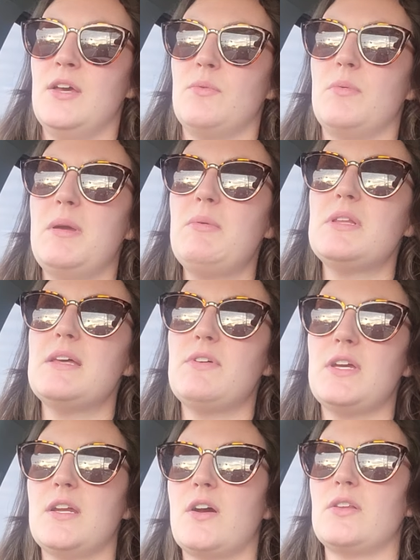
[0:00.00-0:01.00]
When we were
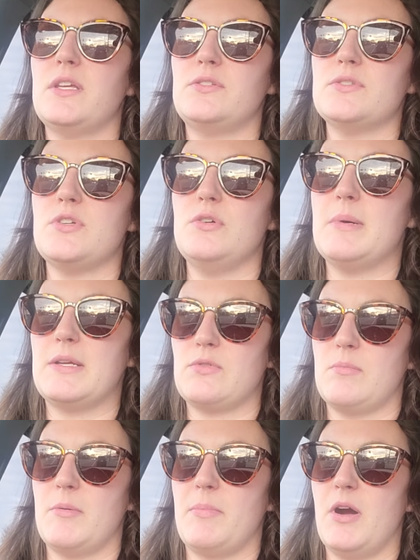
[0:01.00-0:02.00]
living in our little
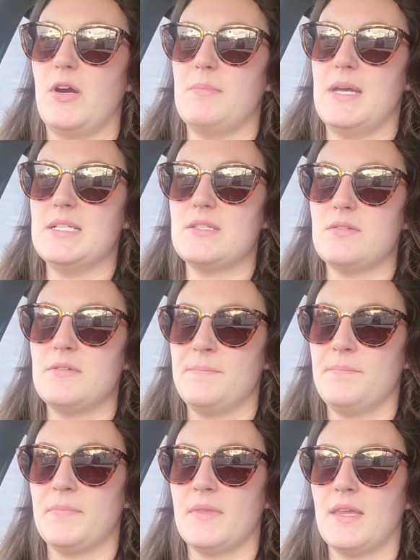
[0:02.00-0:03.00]
2-bedroom apartment,
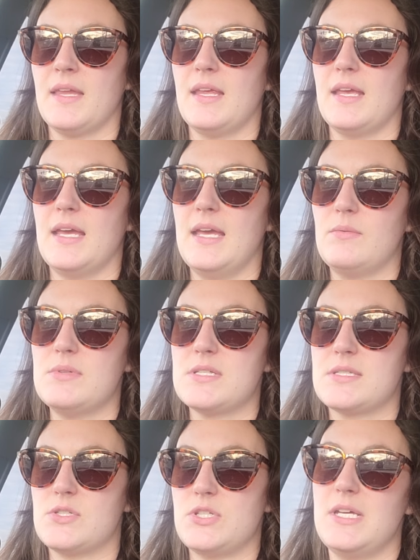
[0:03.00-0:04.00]
it
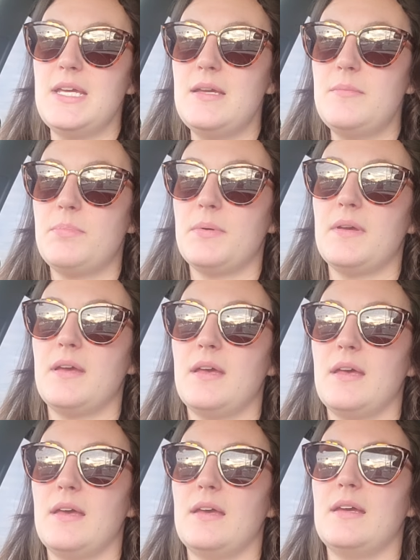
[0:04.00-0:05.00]
was cheap
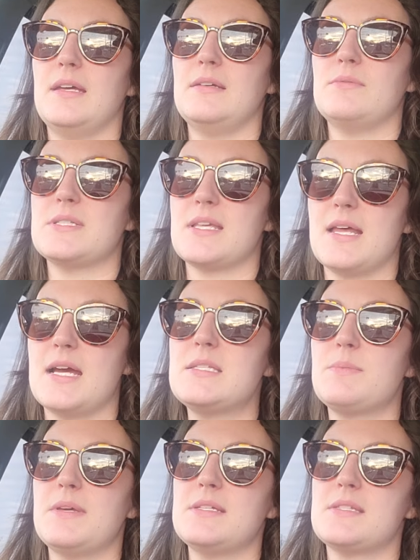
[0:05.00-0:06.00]
and it was a
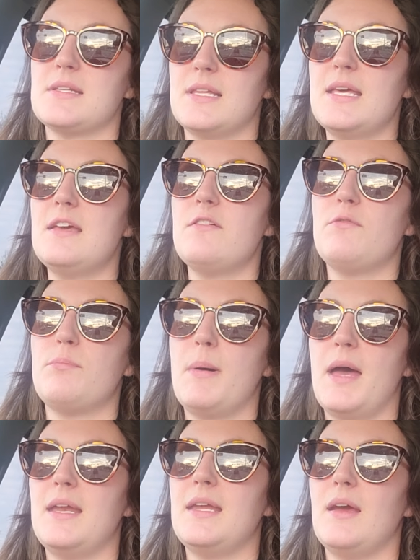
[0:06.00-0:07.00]
nice place to live,
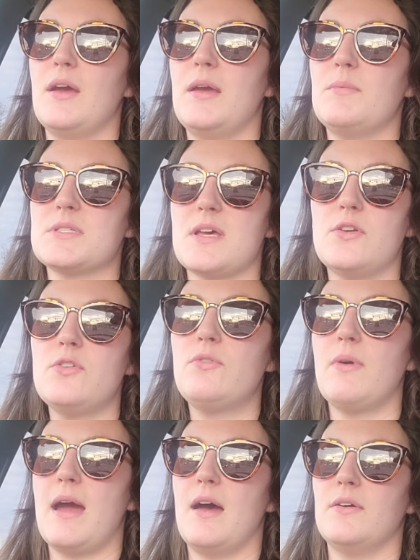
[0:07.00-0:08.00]
but it was
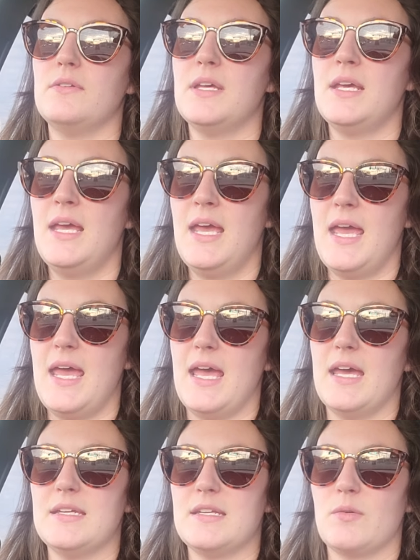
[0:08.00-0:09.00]
underground
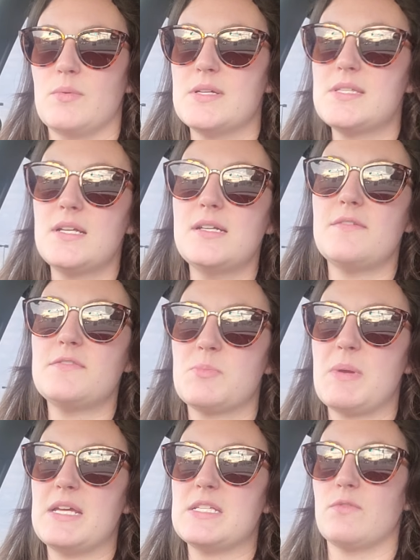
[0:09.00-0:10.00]
and there wasn't enough
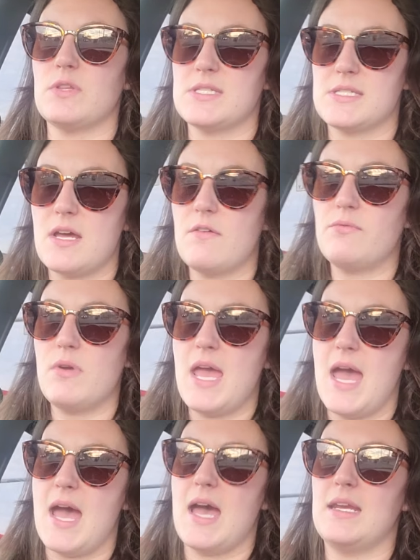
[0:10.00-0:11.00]
space for the stuff we
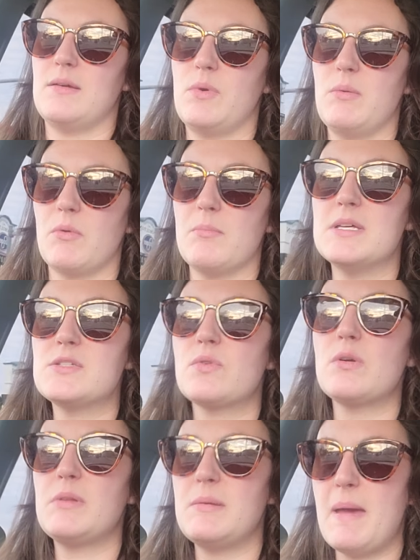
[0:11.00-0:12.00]
had, and we were
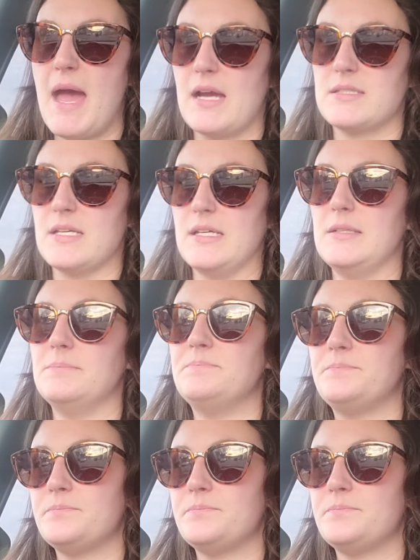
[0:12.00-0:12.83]
miserably packed in.